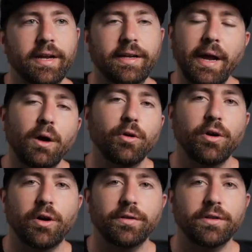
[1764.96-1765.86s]

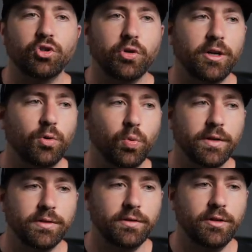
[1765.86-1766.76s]
encountered on this trail
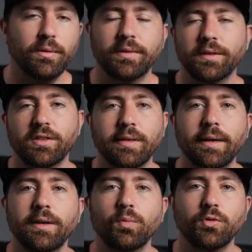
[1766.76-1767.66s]
was, the sun